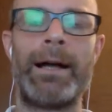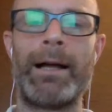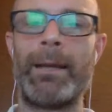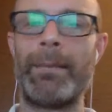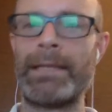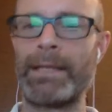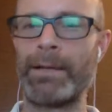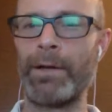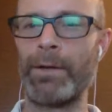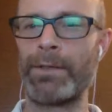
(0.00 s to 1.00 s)
meeting
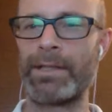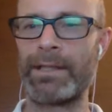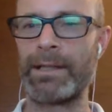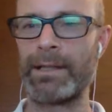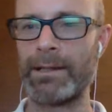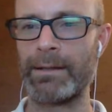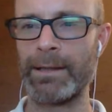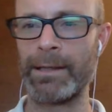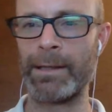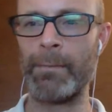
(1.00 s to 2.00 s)
notes
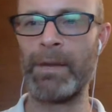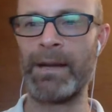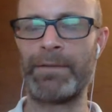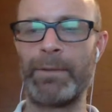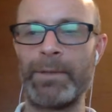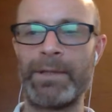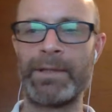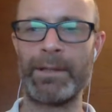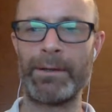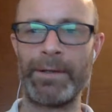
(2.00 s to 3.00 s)
afterwards,
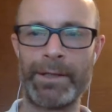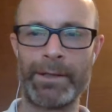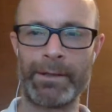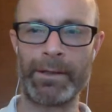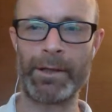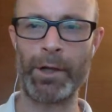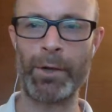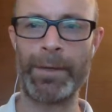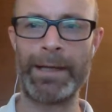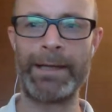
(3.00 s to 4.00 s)
so you can
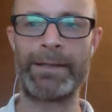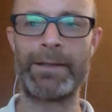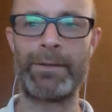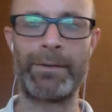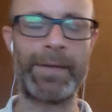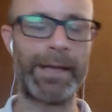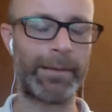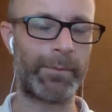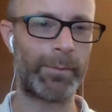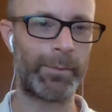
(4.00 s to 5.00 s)
go through that
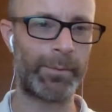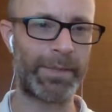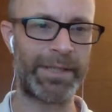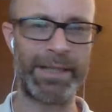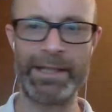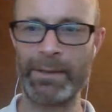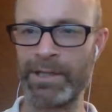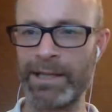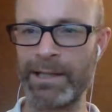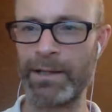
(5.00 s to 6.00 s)
presentation, which
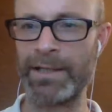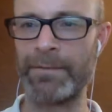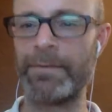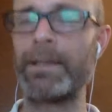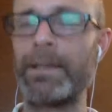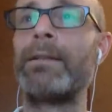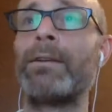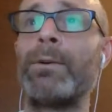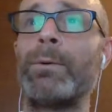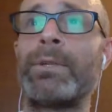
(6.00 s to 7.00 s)
has lots of
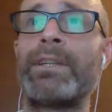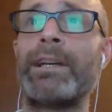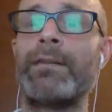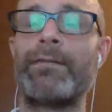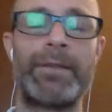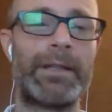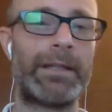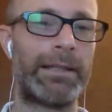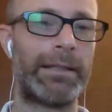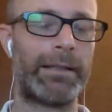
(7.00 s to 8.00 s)
cool stuff.
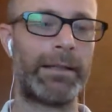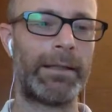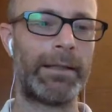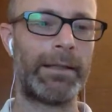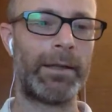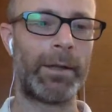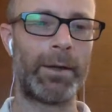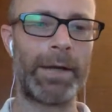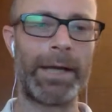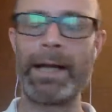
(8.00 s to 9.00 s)
All right,